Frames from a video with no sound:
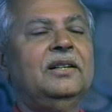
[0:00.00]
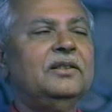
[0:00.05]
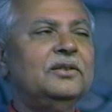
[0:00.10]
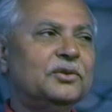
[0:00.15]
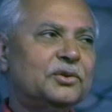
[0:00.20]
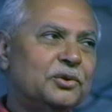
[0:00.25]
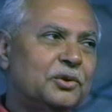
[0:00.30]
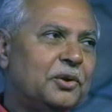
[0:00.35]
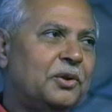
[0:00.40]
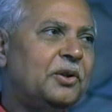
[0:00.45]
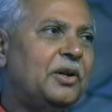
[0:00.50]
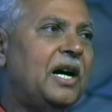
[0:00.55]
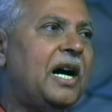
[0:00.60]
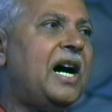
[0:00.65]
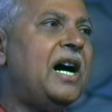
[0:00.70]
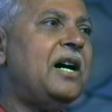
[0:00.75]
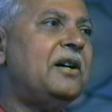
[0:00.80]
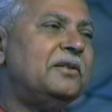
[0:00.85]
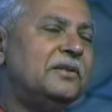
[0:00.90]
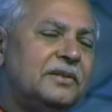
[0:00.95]

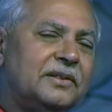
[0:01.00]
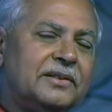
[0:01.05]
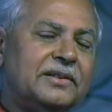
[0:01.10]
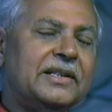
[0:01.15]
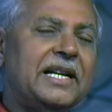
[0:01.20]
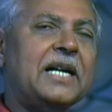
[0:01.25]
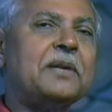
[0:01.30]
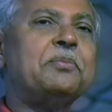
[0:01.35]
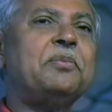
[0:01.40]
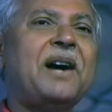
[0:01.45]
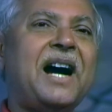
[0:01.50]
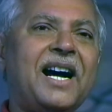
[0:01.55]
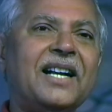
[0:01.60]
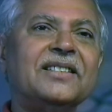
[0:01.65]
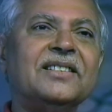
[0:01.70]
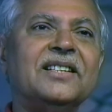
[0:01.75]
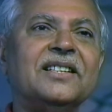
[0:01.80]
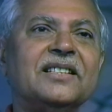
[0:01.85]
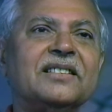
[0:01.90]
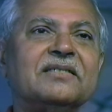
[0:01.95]
So that
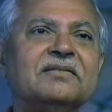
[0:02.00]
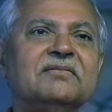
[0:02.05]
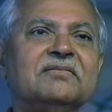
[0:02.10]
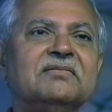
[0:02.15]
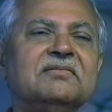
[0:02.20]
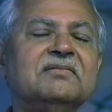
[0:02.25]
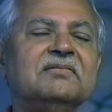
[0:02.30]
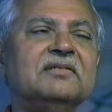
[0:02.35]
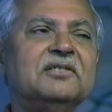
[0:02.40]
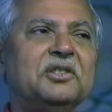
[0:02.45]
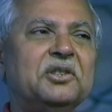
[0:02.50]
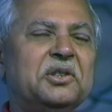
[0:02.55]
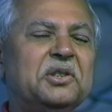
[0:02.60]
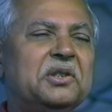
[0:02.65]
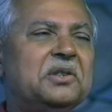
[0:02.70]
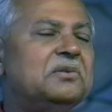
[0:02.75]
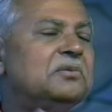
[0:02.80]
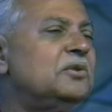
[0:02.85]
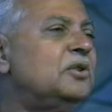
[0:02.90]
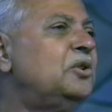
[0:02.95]
father
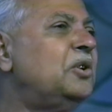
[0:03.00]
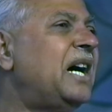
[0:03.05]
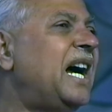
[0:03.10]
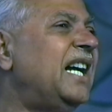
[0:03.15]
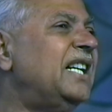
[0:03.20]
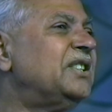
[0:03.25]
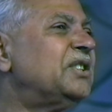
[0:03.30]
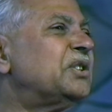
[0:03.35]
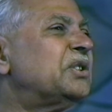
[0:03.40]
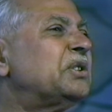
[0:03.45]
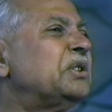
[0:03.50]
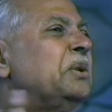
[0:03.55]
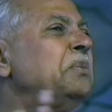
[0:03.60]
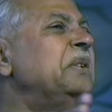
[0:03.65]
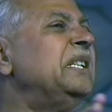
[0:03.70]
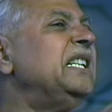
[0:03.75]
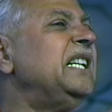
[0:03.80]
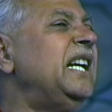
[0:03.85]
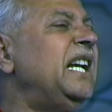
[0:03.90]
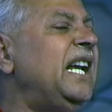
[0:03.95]
who, who has so
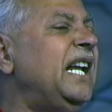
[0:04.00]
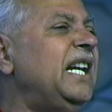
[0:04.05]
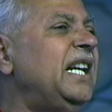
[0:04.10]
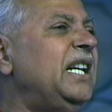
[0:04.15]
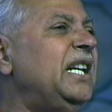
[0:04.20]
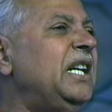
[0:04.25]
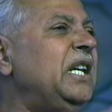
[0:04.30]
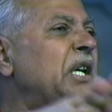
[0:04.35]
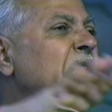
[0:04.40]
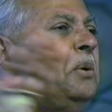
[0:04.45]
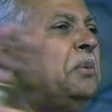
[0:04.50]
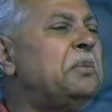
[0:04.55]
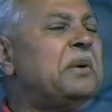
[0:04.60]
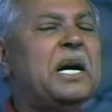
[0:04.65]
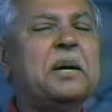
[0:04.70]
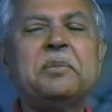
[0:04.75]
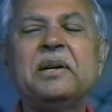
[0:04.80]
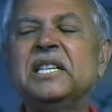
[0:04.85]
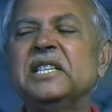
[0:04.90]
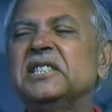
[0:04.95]
many
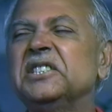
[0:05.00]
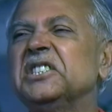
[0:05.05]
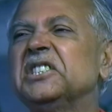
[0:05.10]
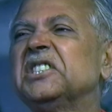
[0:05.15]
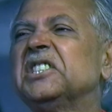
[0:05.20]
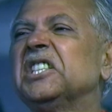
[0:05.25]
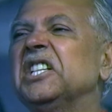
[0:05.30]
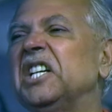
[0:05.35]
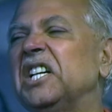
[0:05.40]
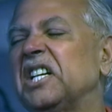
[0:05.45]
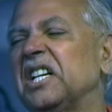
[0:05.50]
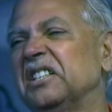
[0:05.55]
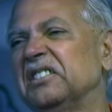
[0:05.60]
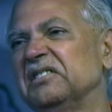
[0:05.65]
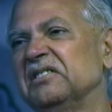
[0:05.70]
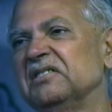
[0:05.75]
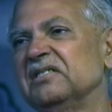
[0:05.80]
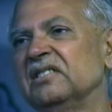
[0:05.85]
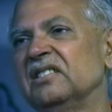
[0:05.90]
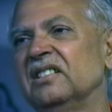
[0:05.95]
innumerable
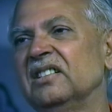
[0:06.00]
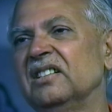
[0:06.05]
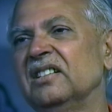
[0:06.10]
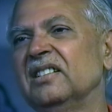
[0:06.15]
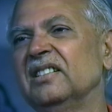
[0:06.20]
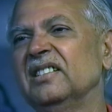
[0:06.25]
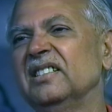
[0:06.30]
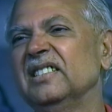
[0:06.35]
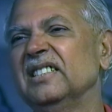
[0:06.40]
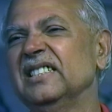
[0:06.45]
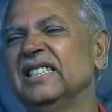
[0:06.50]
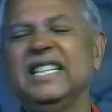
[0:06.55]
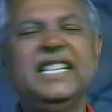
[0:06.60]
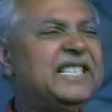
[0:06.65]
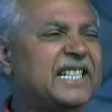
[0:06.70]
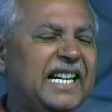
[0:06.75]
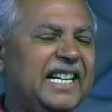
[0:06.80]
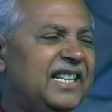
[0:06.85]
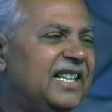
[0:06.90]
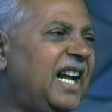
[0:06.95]
children,
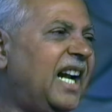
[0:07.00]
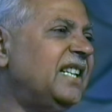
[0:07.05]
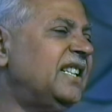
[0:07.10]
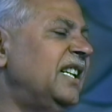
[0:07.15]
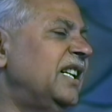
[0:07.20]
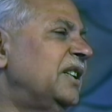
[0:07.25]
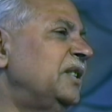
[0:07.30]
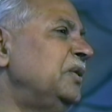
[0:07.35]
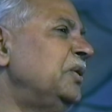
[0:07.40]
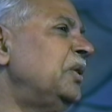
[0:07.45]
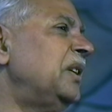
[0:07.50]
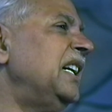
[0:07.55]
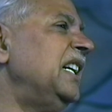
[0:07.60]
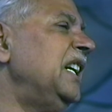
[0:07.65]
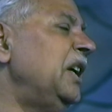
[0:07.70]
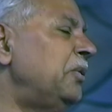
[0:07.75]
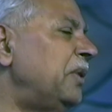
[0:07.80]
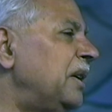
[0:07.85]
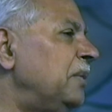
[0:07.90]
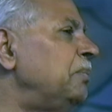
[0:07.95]
he cannot ignore
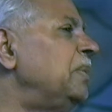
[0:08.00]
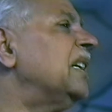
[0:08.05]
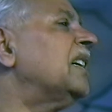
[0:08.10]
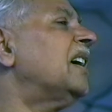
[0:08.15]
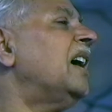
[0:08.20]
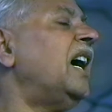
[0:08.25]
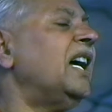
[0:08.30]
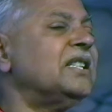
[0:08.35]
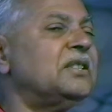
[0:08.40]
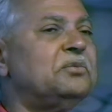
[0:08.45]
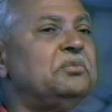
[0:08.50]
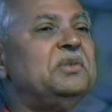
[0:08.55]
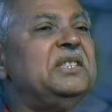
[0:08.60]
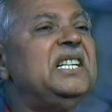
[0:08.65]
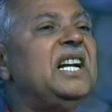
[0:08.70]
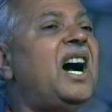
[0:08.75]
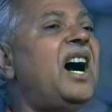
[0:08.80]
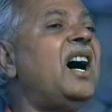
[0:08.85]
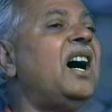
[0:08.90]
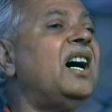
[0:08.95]
anyone because
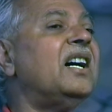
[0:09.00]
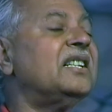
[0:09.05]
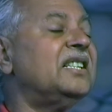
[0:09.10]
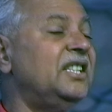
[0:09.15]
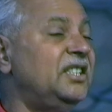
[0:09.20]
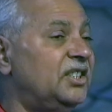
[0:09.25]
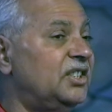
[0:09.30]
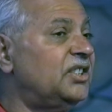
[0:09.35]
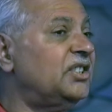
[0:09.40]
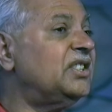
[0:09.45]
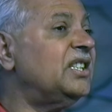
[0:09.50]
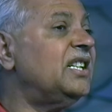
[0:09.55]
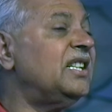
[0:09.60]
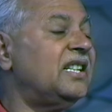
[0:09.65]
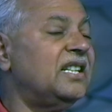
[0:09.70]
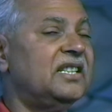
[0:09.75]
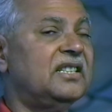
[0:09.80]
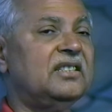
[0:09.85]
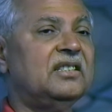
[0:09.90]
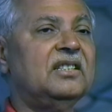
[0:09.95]
we are his
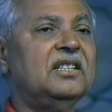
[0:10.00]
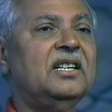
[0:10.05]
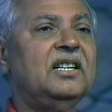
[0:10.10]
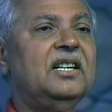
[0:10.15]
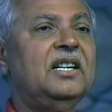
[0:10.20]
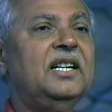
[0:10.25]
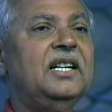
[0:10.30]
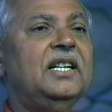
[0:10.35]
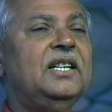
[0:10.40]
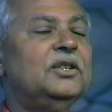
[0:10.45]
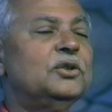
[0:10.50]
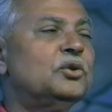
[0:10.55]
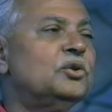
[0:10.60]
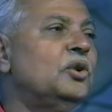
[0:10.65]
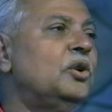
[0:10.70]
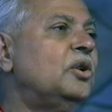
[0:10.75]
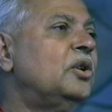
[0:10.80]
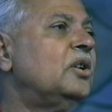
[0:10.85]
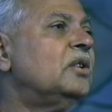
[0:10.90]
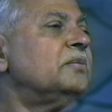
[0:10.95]
children.
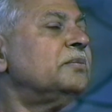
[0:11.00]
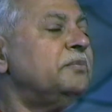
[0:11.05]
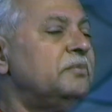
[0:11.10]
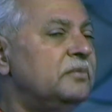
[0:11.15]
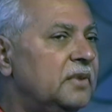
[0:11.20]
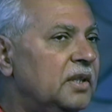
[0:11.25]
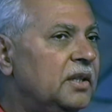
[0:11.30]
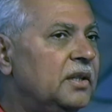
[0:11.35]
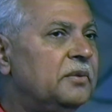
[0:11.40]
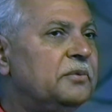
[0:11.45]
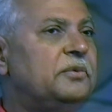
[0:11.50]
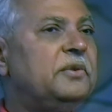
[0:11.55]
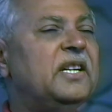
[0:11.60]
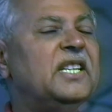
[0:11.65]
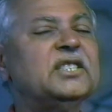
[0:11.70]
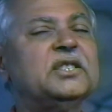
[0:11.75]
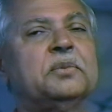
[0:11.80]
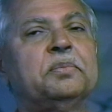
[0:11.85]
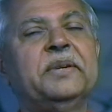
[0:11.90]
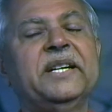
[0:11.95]
So,
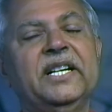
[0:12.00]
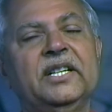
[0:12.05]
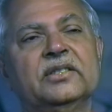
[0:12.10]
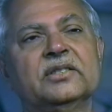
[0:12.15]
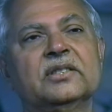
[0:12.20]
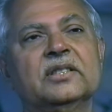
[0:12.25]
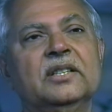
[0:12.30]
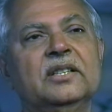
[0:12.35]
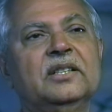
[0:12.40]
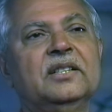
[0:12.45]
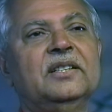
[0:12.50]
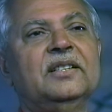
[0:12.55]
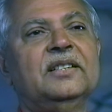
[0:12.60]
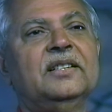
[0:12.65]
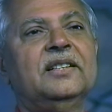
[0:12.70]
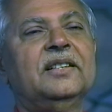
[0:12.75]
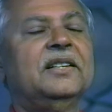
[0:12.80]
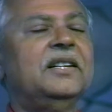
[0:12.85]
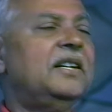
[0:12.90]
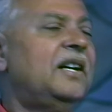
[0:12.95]
first phase
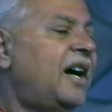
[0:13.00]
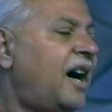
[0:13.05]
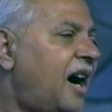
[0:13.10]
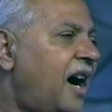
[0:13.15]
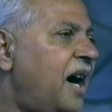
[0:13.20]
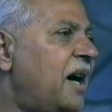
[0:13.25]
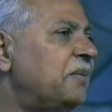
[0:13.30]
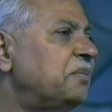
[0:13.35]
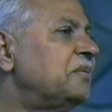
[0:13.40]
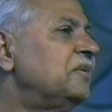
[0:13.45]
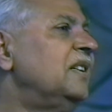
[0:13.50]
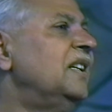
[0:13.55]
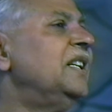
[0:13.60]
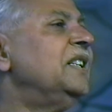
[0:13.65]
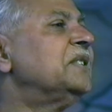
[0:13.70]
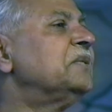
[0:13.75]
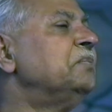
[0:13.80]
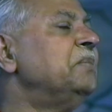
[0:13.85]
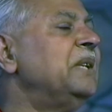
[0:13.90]
After his